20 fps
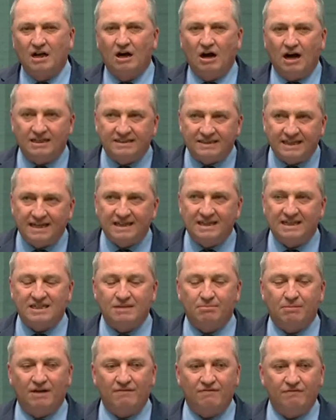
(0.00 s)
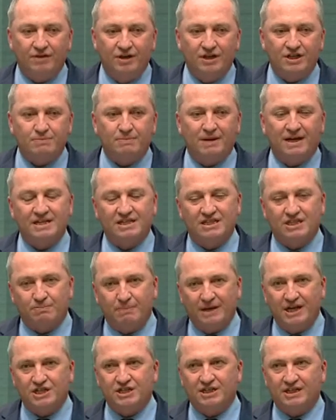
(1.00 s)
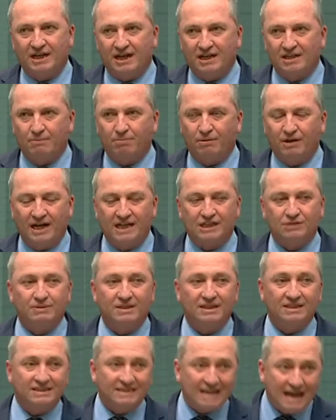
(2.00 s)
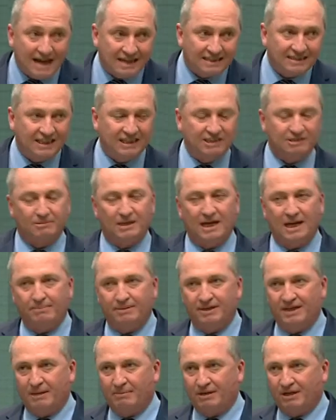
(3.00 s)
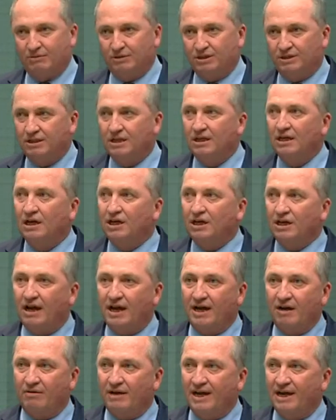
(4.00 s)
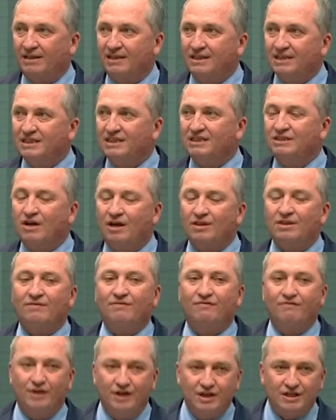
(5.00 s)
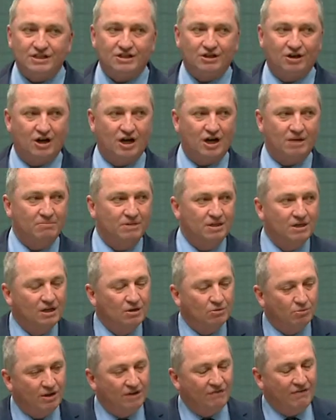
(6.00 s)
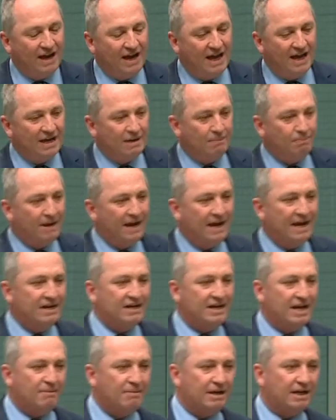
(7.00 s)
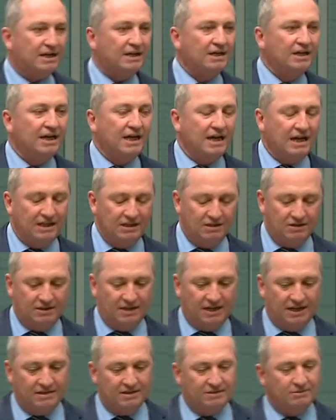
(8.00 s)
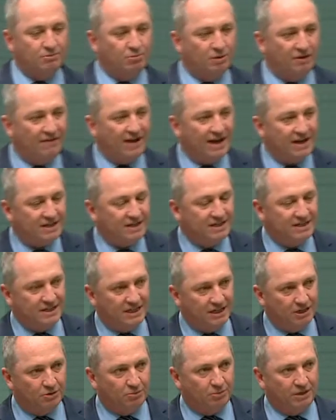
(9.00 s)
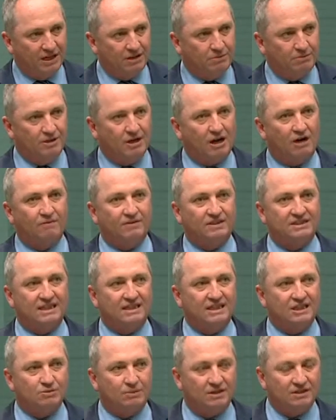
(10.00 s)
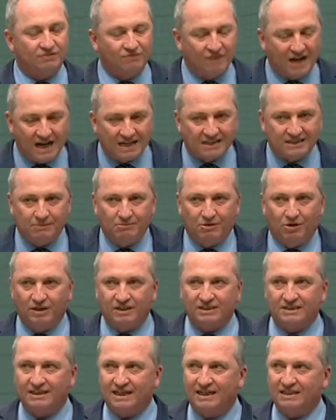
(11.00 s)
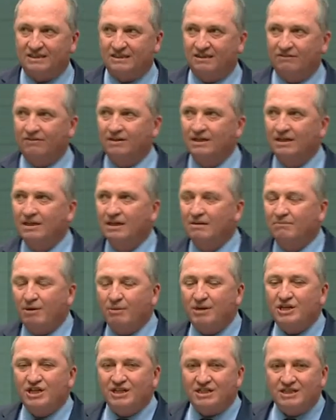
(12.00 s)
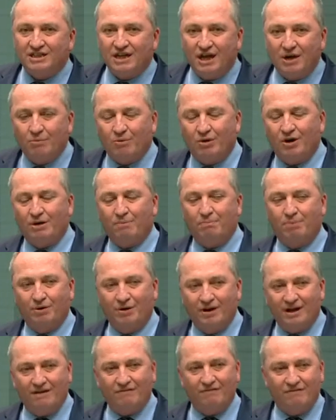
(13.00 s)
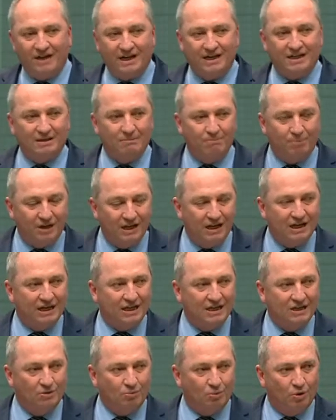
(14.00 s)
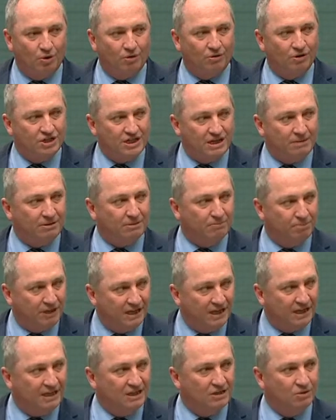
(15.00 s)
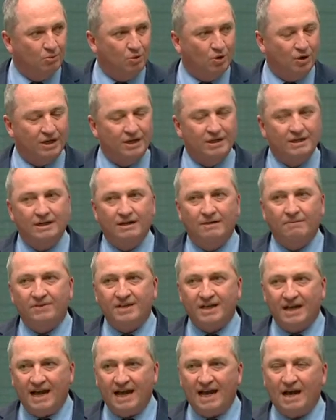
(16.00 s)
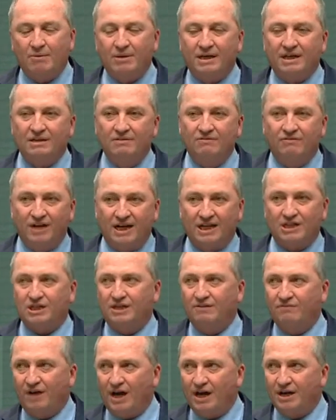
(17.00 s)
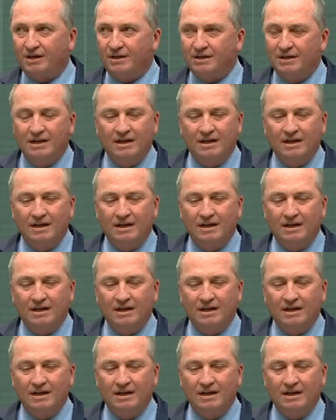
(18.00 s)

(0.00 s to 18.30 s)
I said this in my first maiden speech in the other place when the SARS epidemic was going around. This is not the first time we've had a pandemic that we've had to deal with. Obviously, this one's vastly more extensive. But we just don't want to put our feet completely in the water or jump completely in the water to how we can actually vote.